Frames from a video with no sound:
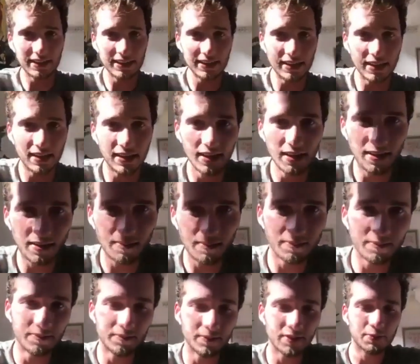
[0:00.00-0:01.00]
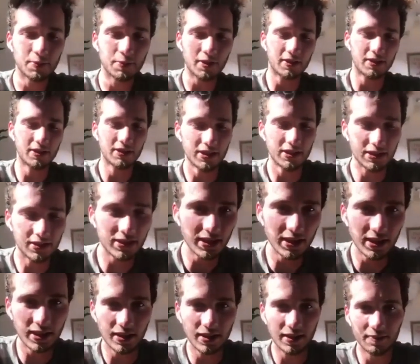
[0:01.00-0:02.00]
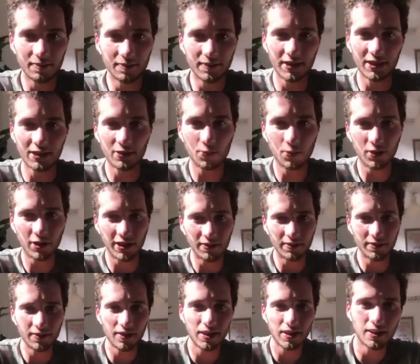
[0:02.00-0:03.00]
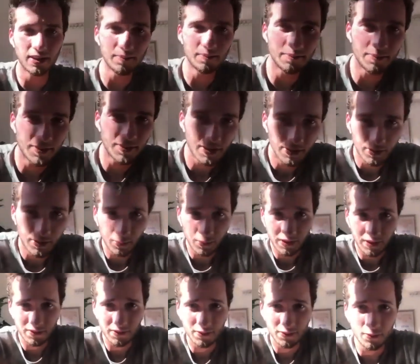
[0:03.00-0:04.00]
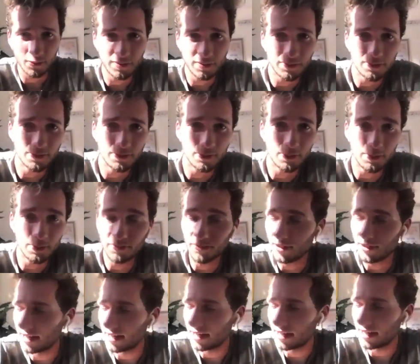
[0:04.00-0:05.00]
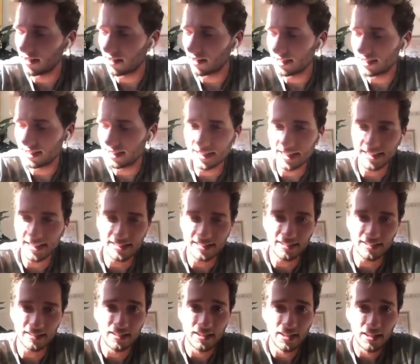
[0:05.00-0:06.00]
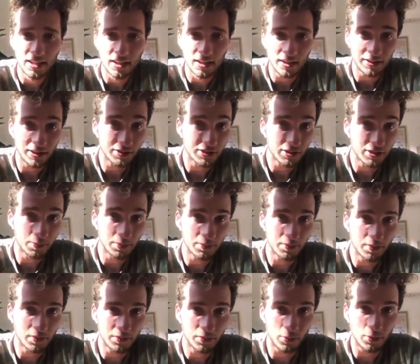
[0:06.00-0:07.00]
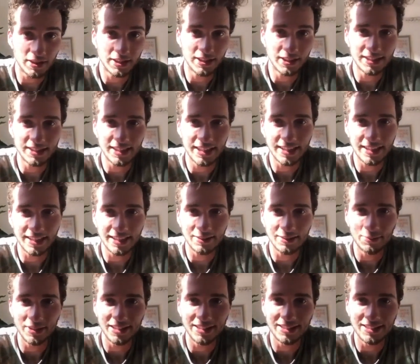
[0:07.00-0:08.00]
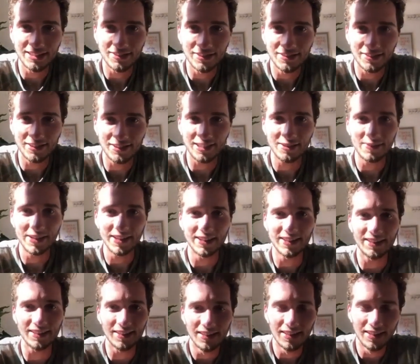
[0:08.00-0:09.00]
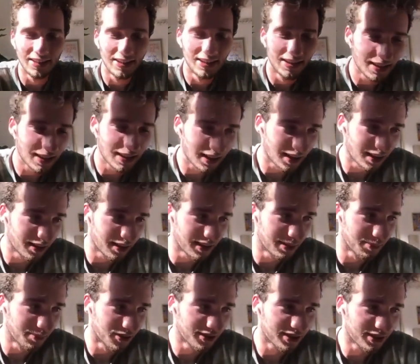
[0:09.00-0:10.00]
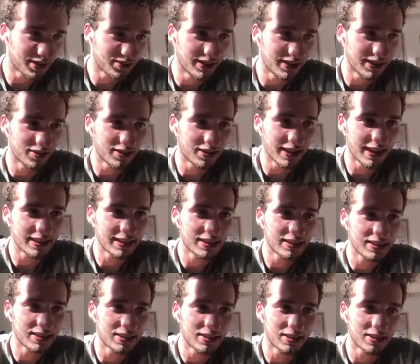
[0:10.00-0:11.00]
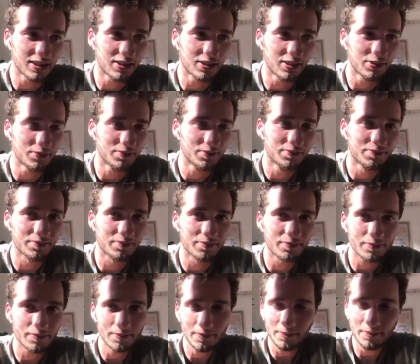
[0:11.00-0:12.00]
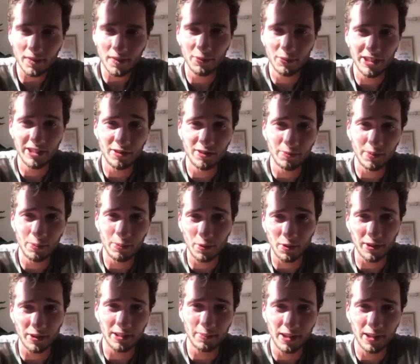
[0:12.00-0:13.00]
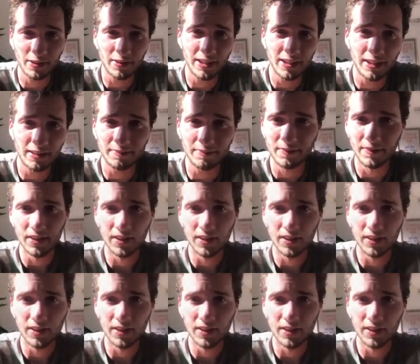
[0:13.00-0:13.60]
is Spartacus is quite good with analyzing data. YouTube, of course, is saying that it's not recommending demonetized videos less, so we shouldn't be worried about that.